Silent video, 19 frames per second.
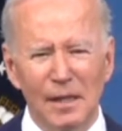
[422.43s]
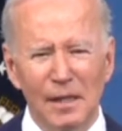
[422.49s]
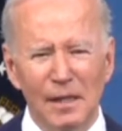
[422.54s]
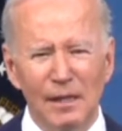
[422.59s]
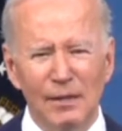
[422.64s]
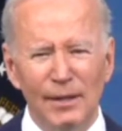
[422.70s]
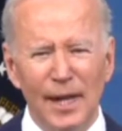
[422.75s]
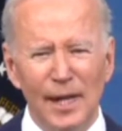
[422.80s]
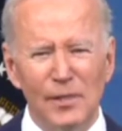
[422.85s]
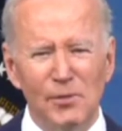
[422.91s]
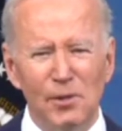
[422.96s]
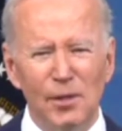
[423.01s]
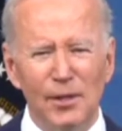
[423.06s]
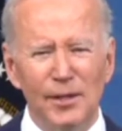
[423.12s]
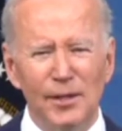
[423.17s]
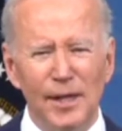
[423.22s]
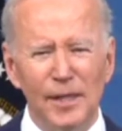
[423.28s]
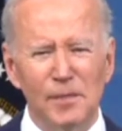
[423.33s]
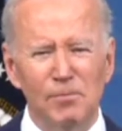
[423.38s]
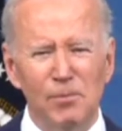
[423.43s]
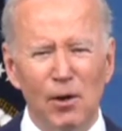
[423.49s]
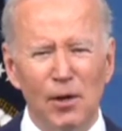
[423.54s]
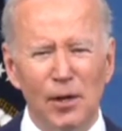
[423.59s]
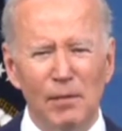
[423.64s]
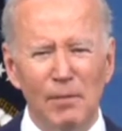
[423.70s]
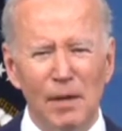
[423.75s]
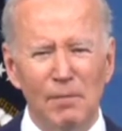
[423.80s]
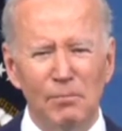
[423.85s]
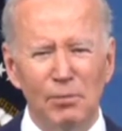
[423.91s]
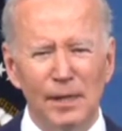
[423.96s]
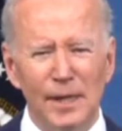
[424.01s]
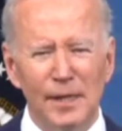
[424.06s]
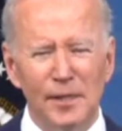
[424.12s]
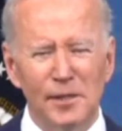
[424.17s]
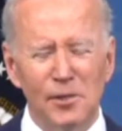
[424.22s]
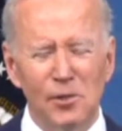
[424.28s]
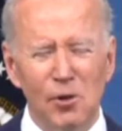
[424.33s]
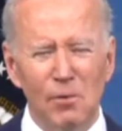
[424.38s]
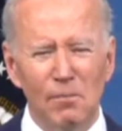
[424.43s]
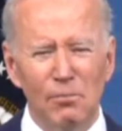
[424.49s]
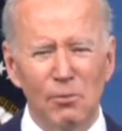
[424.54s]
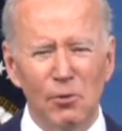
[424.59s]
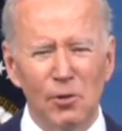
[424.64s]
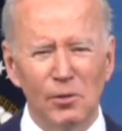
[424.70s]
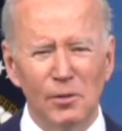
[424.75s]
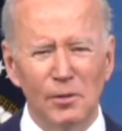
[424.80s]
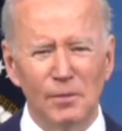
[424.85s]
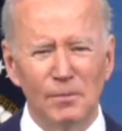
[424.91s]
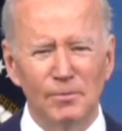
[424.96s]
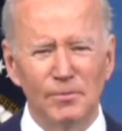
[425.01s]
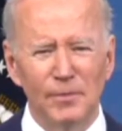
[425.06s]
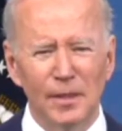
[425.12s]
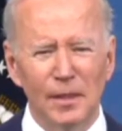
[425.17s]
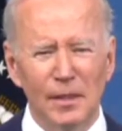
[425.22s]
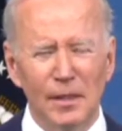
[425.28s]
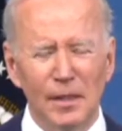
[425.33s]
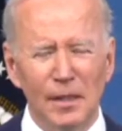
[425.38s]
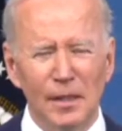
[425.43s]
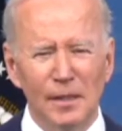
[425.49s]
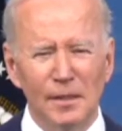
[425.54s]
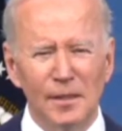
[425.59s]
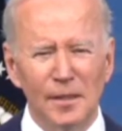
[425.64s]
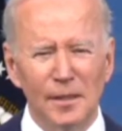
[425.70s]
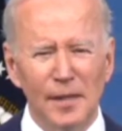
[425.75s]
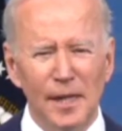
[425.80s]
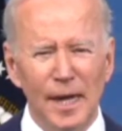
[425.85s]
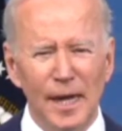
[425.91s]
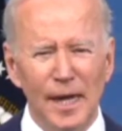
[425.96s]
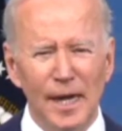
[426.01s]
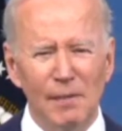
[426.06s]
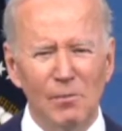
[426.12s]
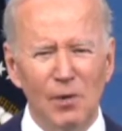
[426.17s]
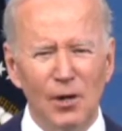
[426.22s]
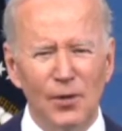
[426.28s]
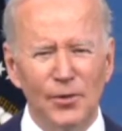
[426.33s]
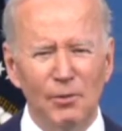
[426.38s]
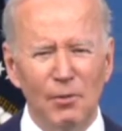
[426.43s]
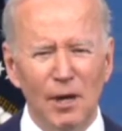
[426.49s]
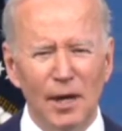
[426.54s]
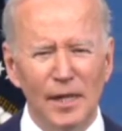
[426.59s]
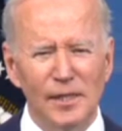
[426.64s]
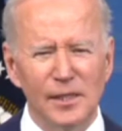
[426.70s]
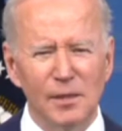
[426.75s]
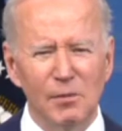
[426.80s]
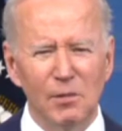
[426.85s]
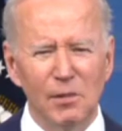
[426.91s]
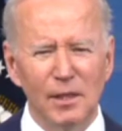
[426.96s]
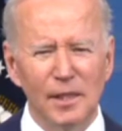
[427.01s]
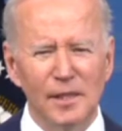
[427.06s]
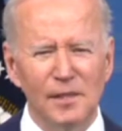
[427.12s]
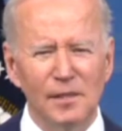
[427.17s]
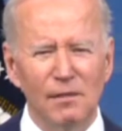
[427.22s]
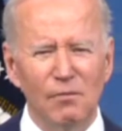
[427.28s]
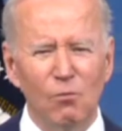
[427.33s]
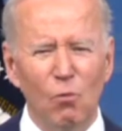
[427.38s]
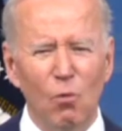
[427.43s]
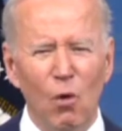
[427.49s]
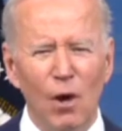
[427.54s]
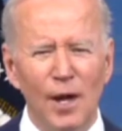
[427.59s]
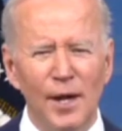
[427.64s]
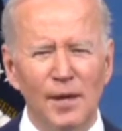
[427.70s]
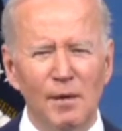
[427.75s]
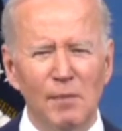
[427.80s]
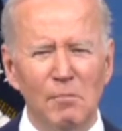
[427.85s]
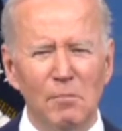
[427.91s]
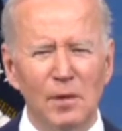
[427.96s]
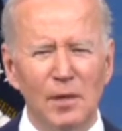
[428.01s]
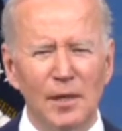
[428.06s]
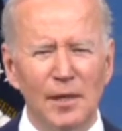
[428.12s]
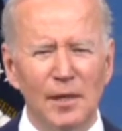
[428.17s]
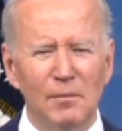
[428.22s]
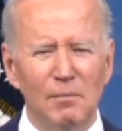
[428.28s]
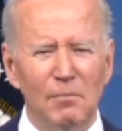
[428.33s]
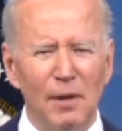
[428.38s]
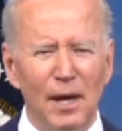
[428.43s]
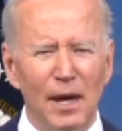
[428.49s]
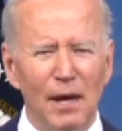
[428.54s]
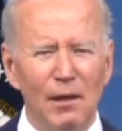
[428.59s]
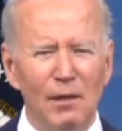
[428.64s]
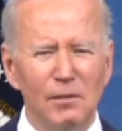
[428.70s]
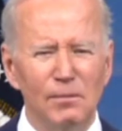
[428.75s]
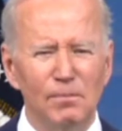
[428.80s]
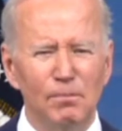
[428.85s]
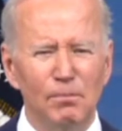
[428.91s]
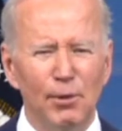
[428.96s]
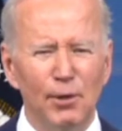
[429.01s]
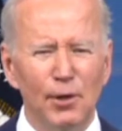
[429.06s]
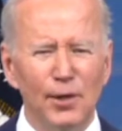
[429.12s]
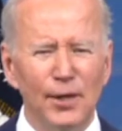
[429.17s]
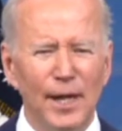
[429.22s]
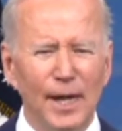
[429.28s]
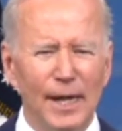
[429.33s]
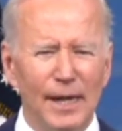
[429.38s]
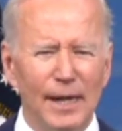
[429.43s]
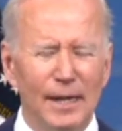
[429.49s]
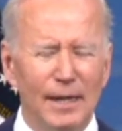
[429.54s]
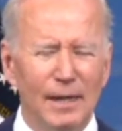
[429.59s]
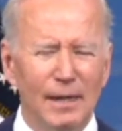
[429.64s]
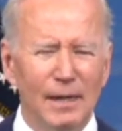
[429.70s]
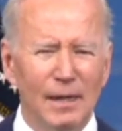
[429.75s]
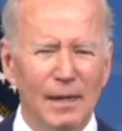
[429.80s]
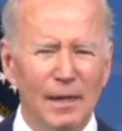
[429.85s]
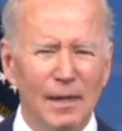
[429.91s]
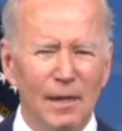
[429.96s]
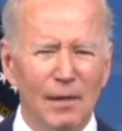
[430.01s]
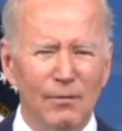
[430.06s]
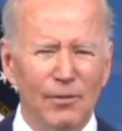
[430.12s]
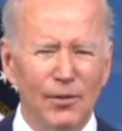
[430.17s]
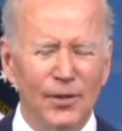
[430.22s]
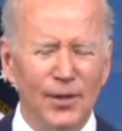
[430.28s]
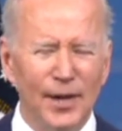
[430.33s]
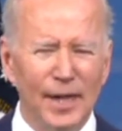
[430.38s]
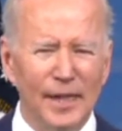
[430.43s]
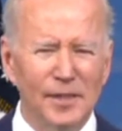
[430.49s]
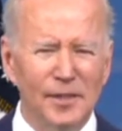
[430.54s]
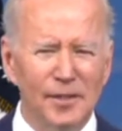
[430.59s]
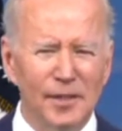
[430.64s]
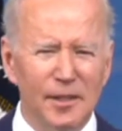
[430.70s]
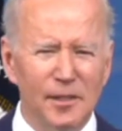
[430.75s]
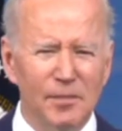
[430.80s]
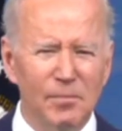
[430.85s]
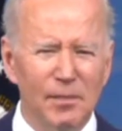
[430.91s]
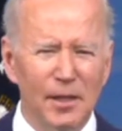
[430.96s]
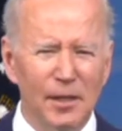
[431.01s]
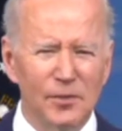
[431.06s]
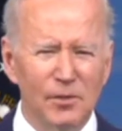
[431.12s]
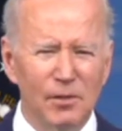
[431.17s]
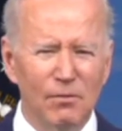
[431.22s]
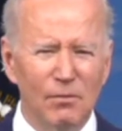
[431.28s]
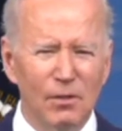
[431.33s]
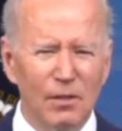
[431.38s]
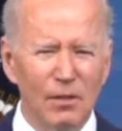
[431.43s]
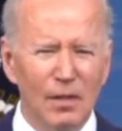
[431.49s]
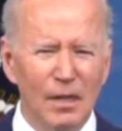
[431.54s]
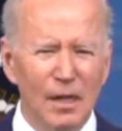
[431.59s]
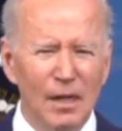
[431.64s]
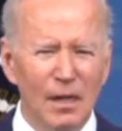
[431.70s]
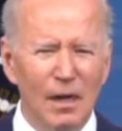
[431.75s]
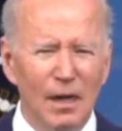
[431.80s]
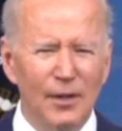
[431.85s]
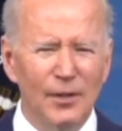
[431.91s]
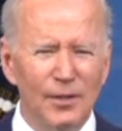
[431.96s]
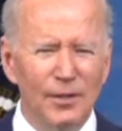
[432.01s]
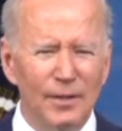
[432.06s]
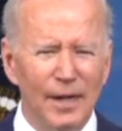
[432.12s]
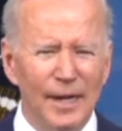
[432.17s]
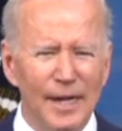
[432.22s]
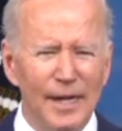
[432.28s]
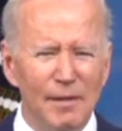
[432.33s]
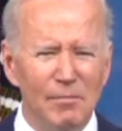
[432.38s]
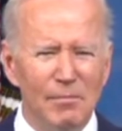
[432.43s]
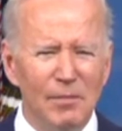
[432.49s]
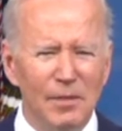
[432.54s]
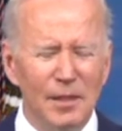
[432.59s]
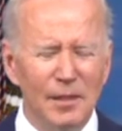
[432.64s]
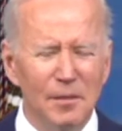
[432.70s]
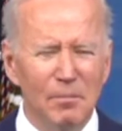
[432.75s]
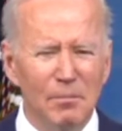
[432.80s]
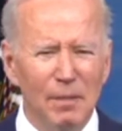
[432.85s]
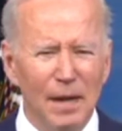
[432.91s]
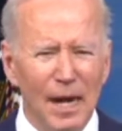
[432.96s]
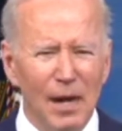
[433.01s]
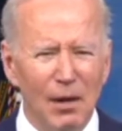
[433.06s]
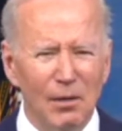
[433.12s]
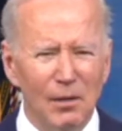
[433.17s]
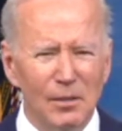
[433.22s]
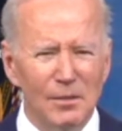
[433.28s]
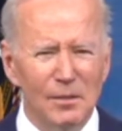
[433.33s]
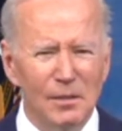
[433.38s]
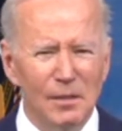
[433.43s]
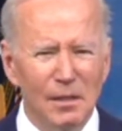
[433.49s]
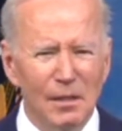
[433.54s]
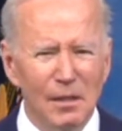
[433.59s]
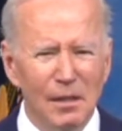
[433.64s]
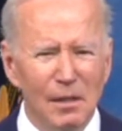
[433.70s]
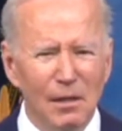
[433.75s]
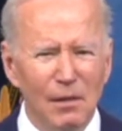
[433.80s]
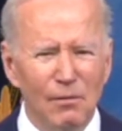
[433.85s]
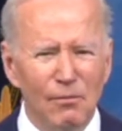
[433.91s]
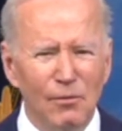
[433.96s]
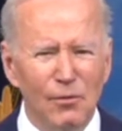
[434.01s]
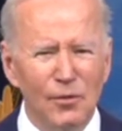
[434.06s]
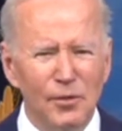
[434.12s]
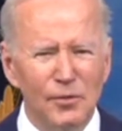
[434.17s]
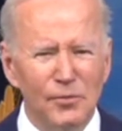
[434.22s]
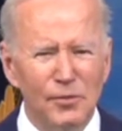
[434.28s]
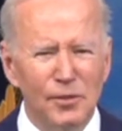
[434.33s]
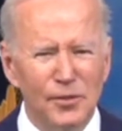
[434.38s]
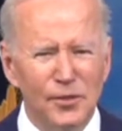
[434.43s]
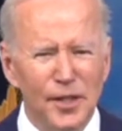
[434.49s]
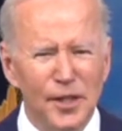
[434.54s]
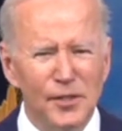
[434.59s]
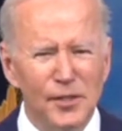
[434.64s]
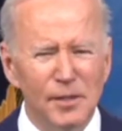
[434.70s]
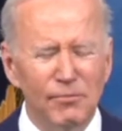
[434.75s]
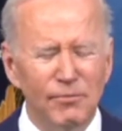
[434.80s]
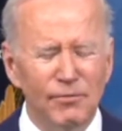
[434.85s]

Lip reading: That's why the next part of my plan is so important. Today, I'm authorizing the release of 1 million barrels per day for the next 6 months, over 180 million barrels from the Strategic